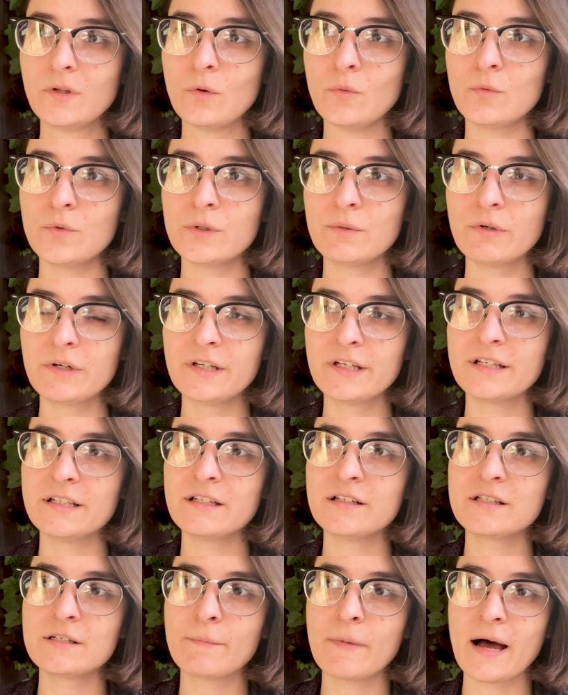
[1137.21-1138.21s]
we really
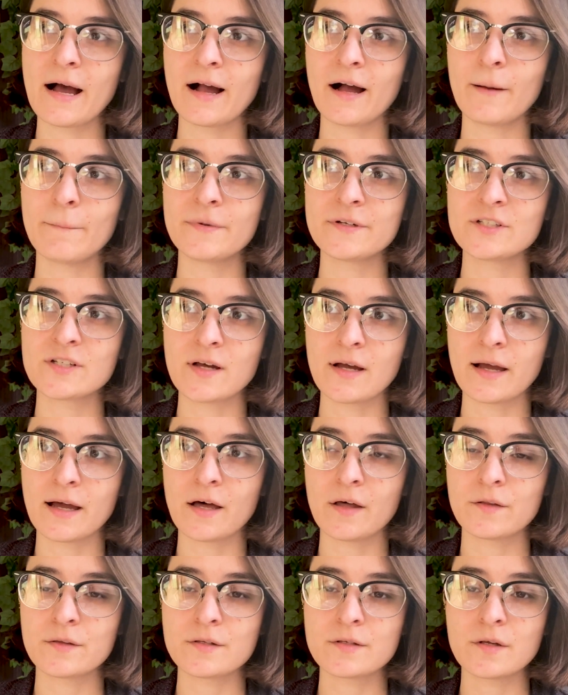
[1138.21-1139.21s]
need to pack up and check
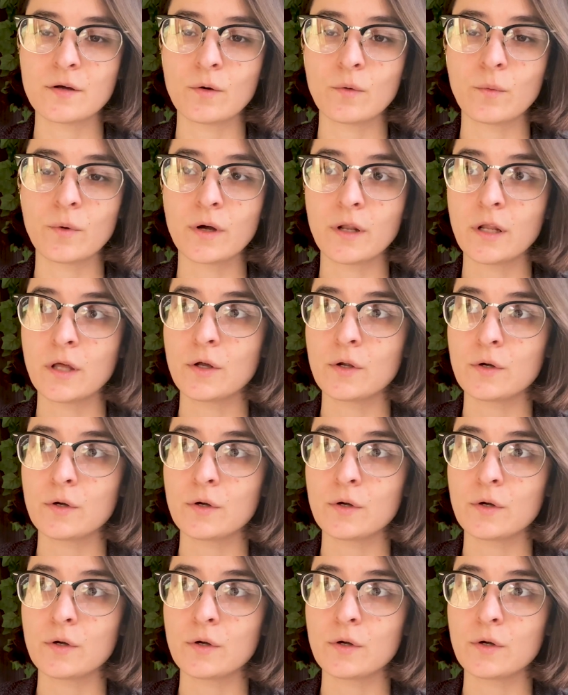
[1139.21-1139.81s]
out, so we're gonna go